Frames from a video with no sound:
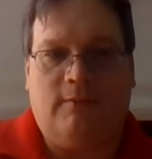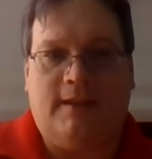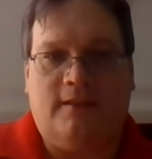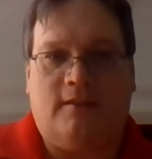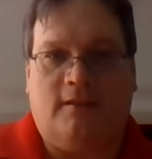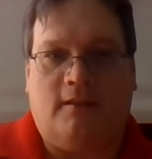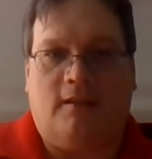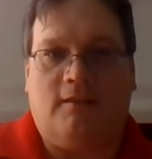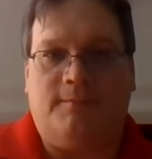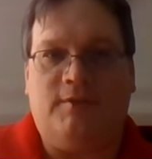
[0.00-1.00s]
whether
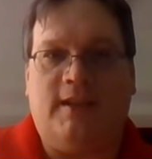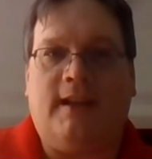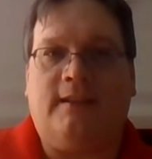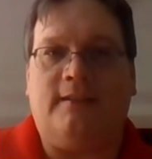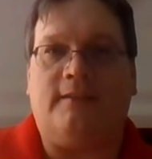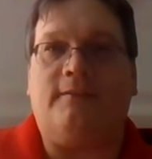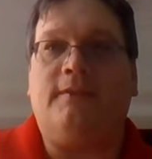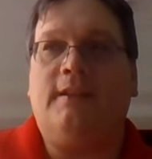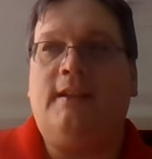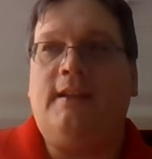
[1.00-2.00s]
our objective
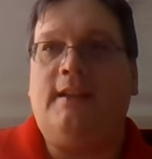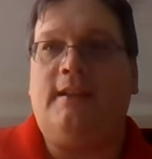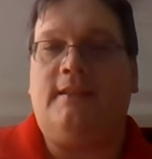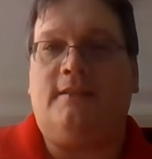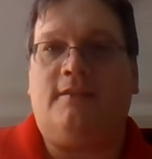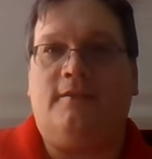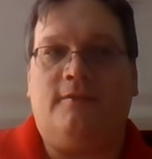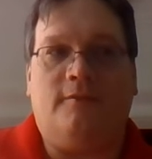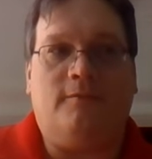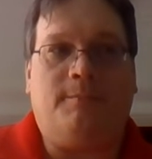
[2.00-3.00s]
is
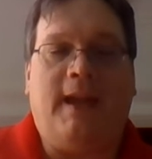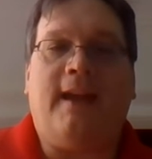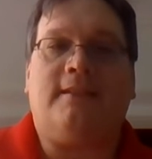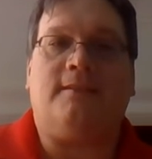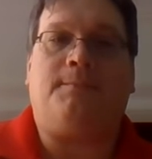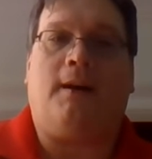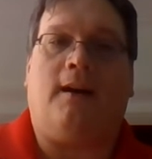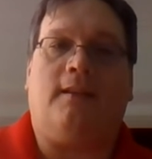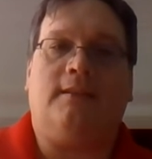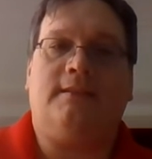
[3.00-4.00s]
to pass a
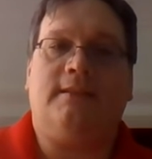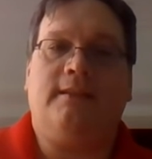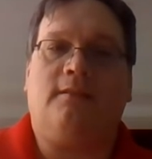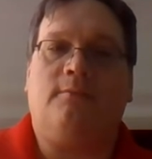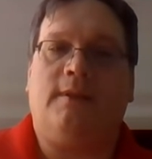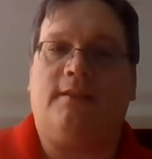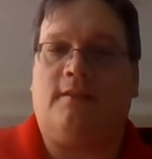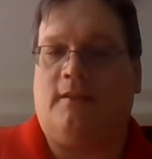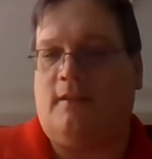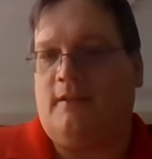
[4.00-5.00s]
policy or
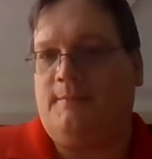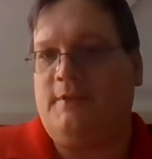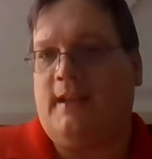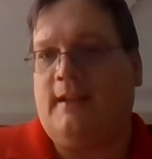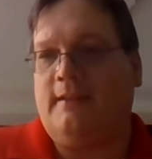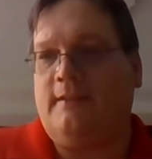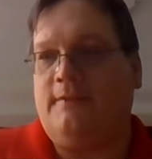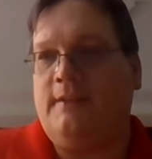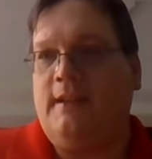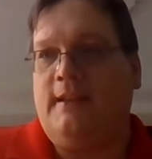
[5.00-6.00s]
whether our
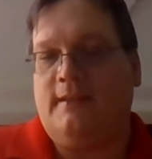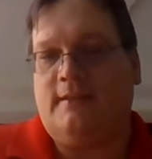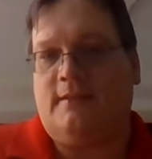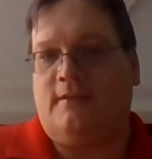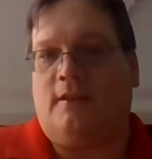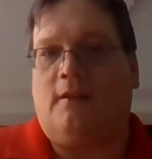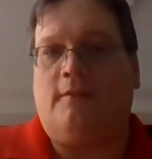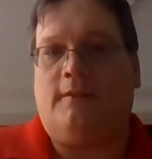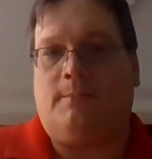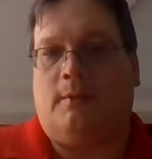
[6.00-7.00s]
objective is to
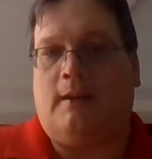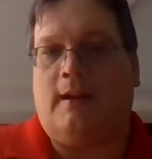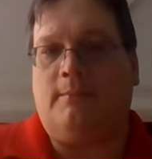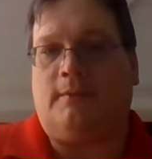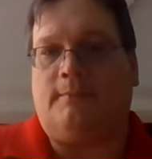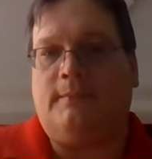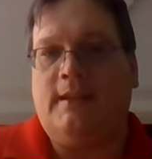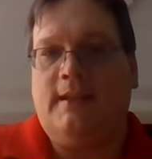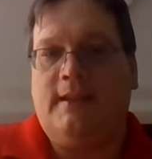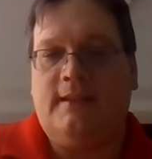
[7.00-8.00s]
solve a problem.
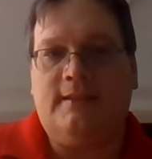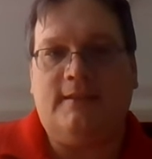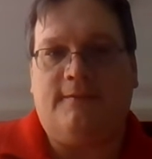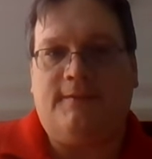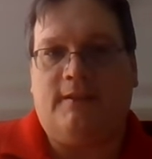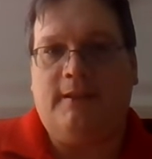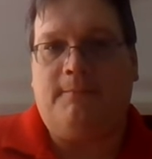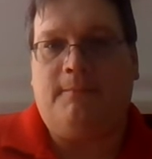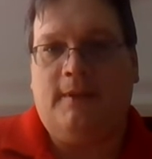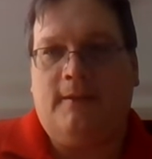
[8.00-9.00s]
This is a very